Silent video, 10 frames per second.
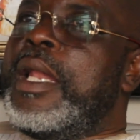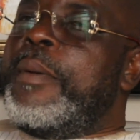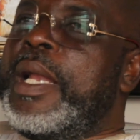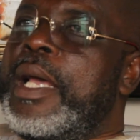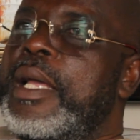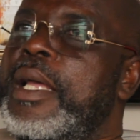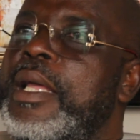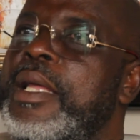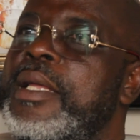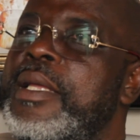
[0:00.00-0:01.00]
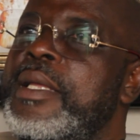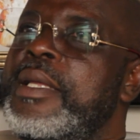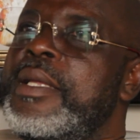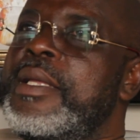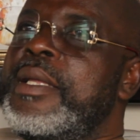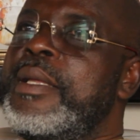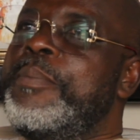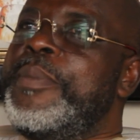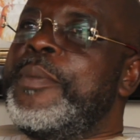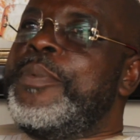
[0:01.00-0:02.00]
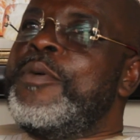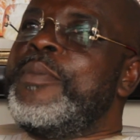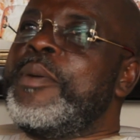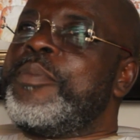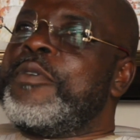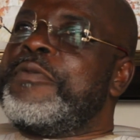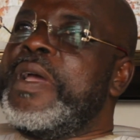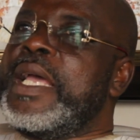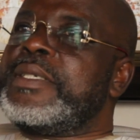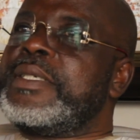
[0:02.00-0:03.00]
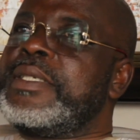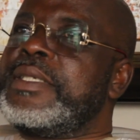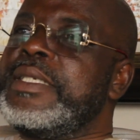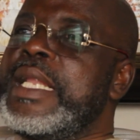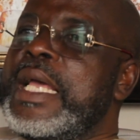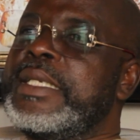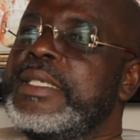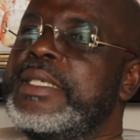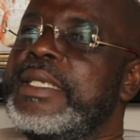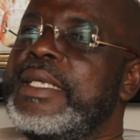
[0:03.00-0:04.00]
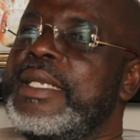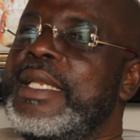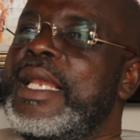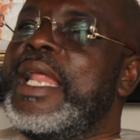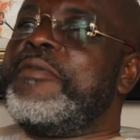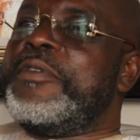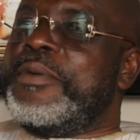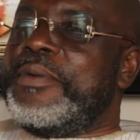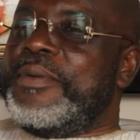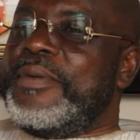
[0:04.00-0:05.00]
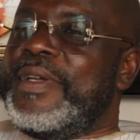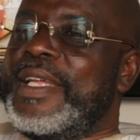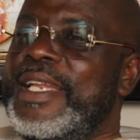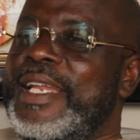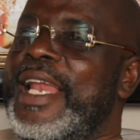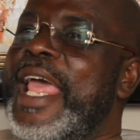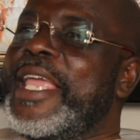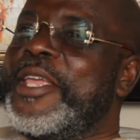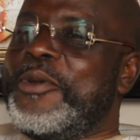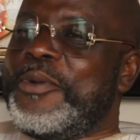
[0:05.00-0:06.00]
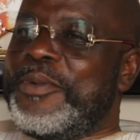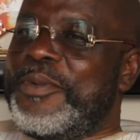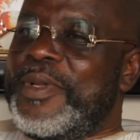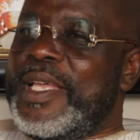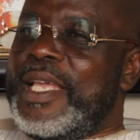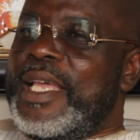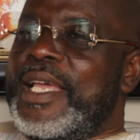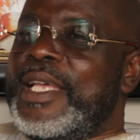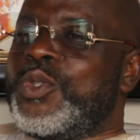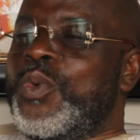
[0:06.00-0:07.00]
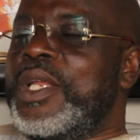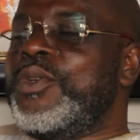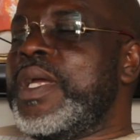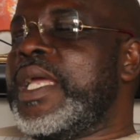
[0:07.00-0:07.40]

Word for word: Nabila, people may profess that they love you, they like you. It's when you